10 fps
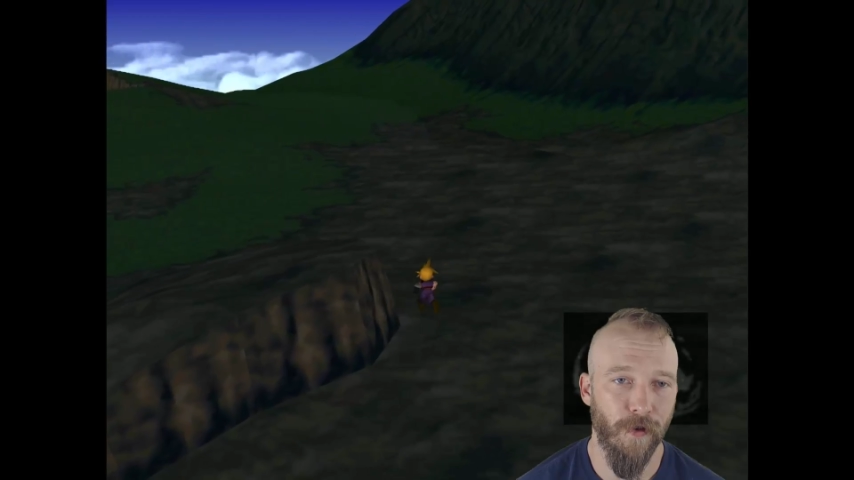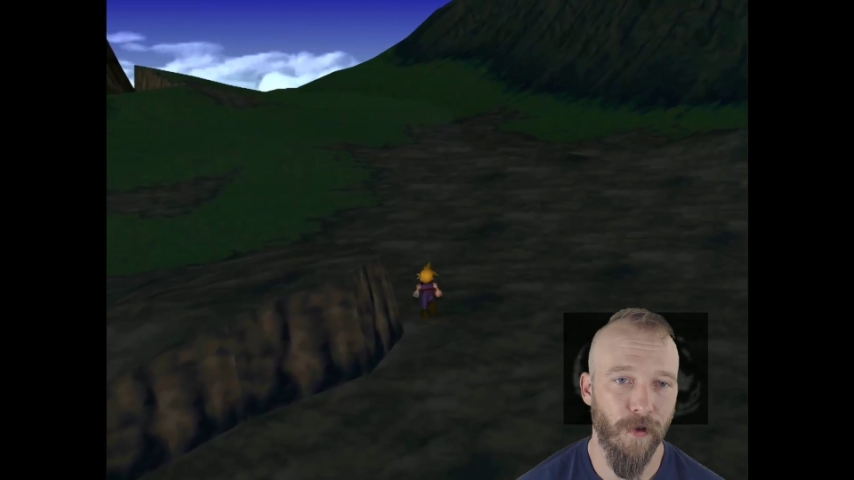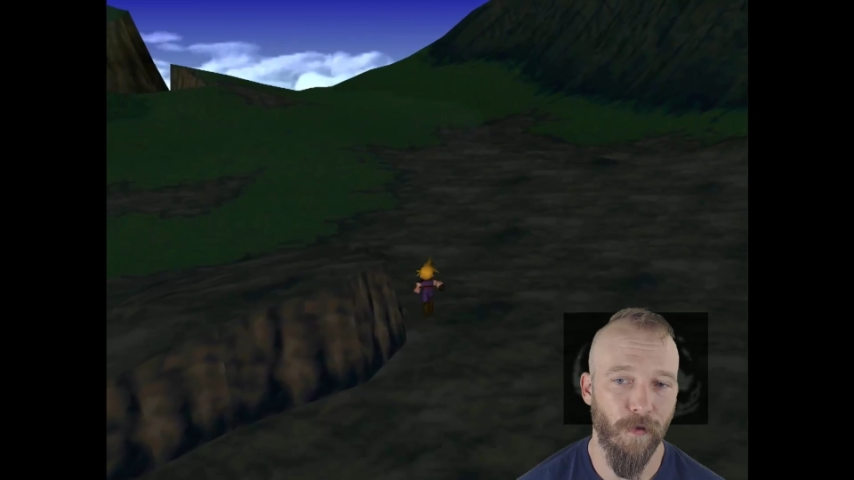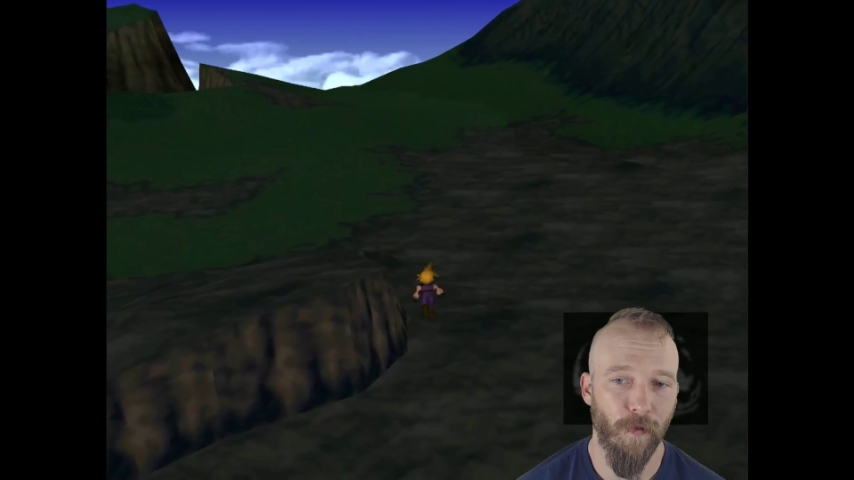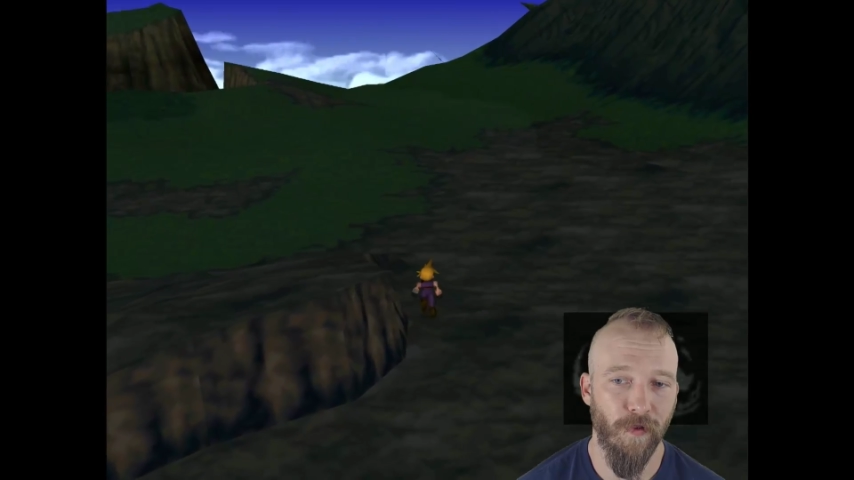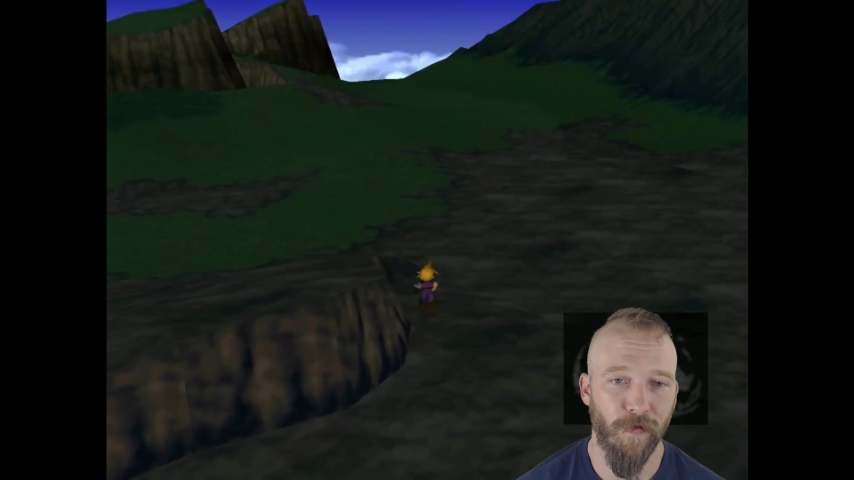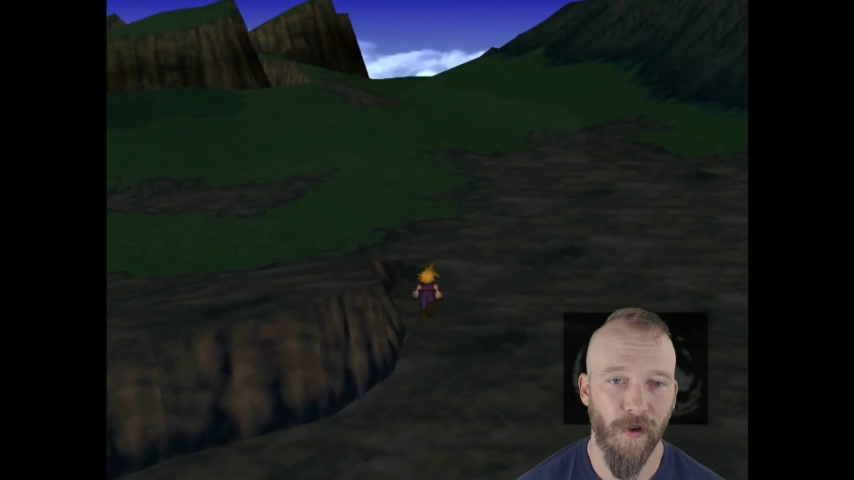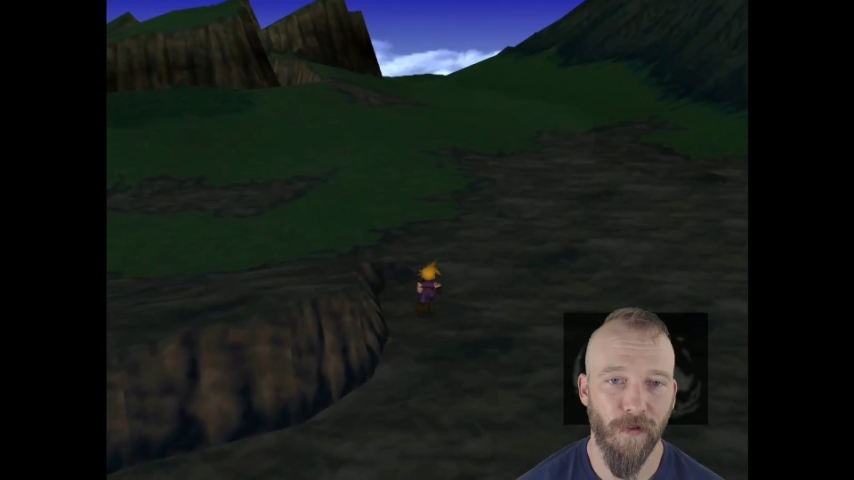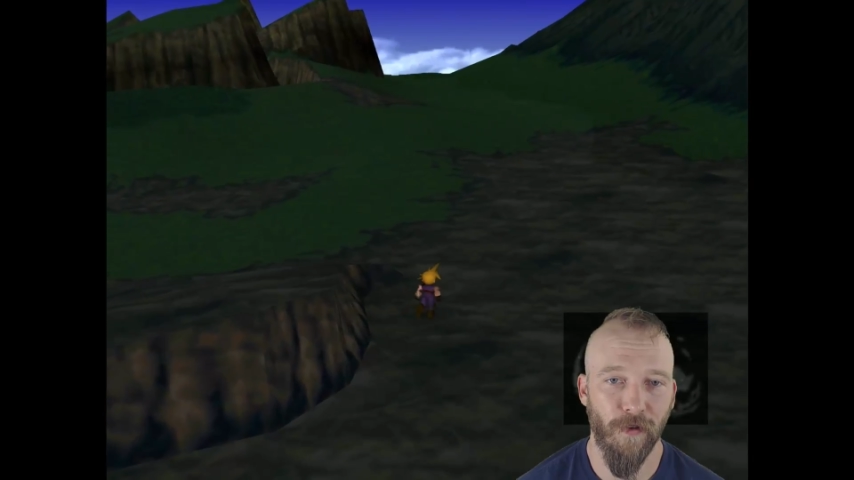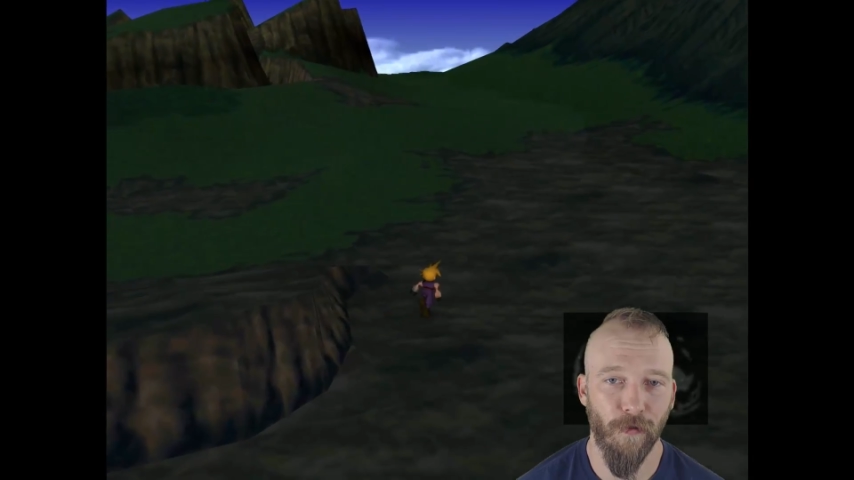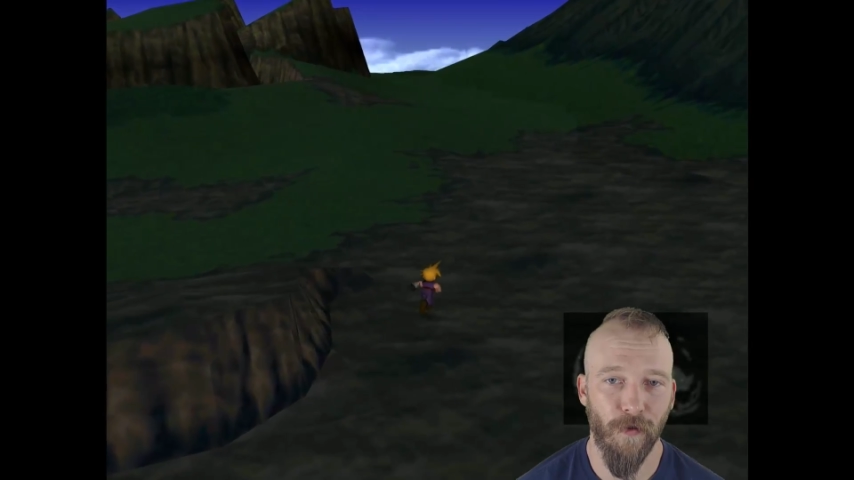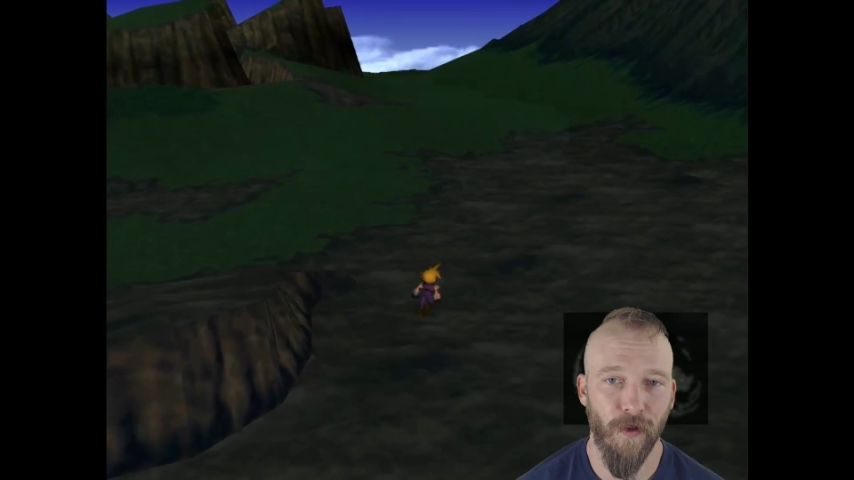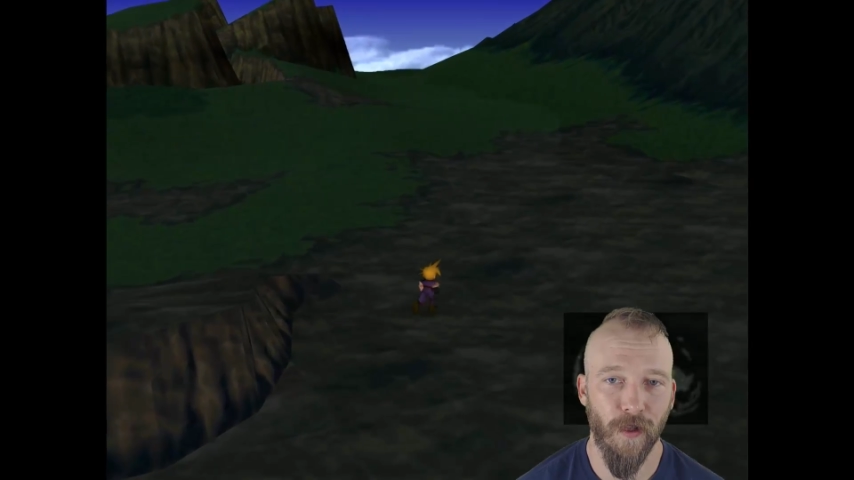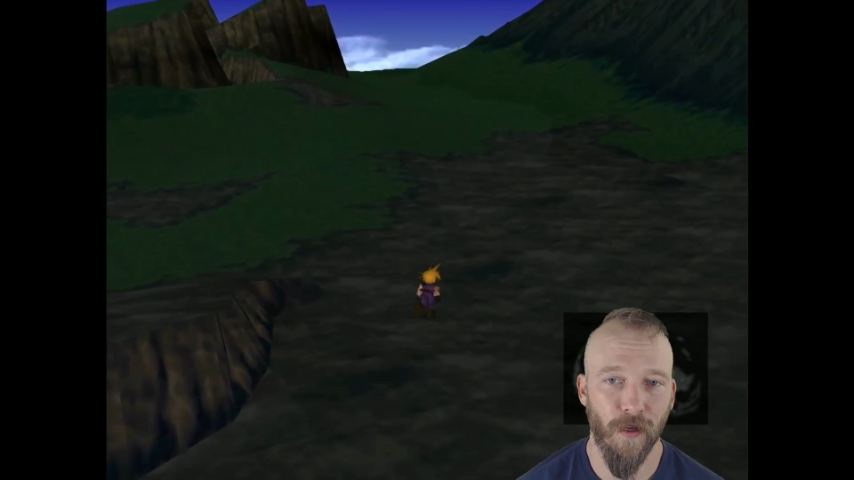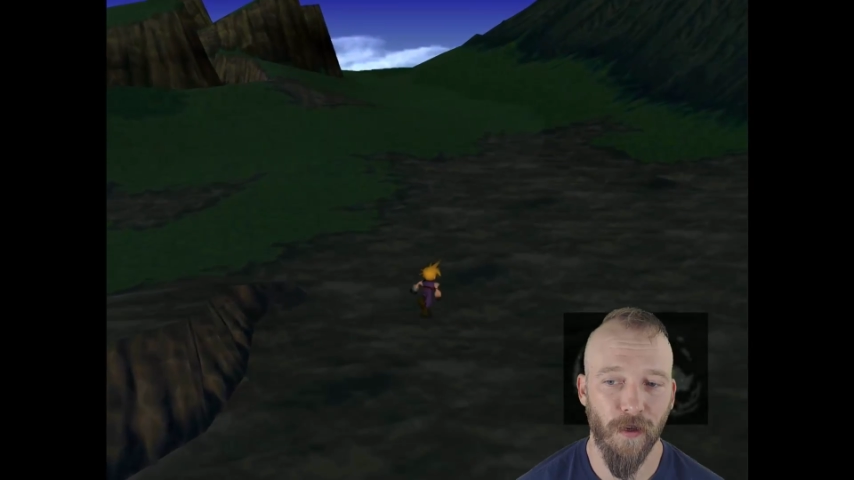and it would be fine to
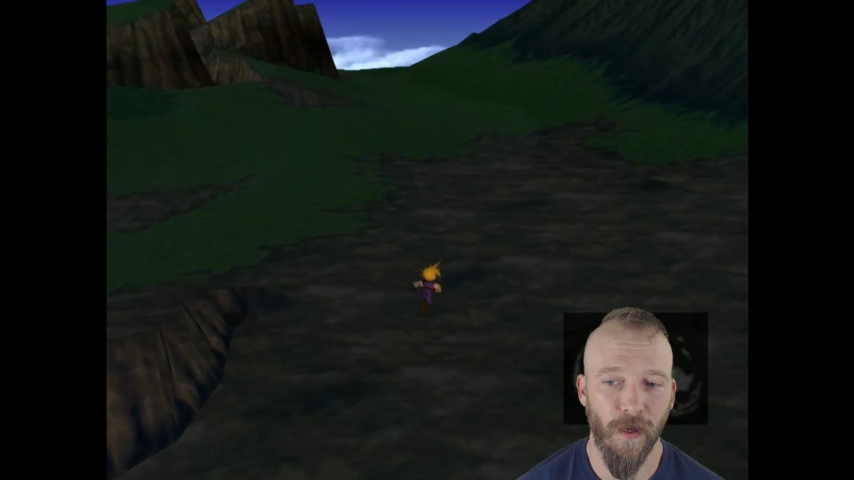read like